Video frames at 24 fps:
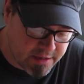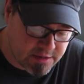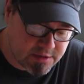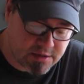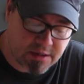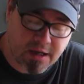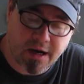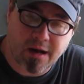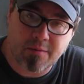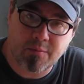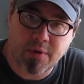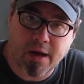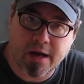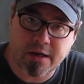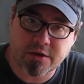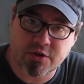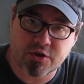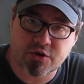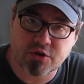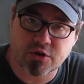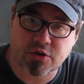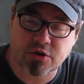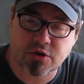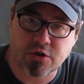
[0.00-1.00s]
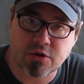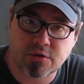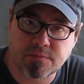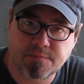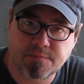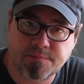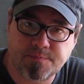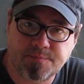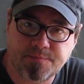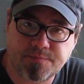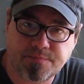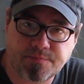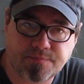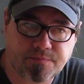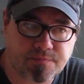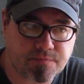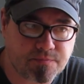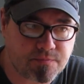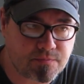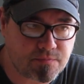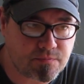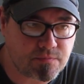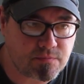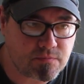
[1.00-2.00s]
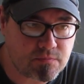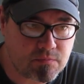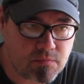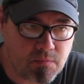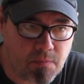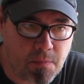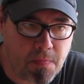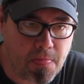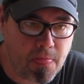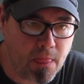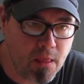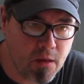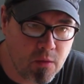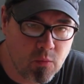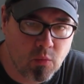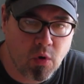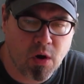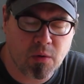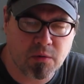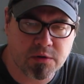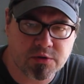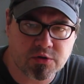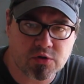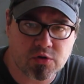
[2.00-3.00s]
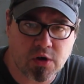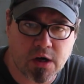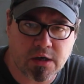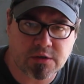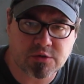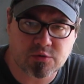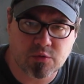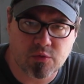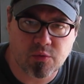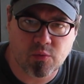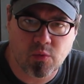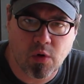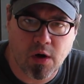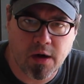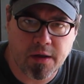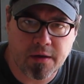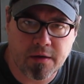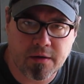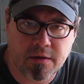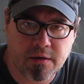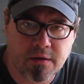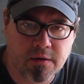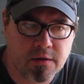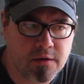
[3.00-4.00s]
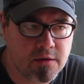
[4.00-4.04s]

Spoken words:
I said, I'm not sure what was crossed with what.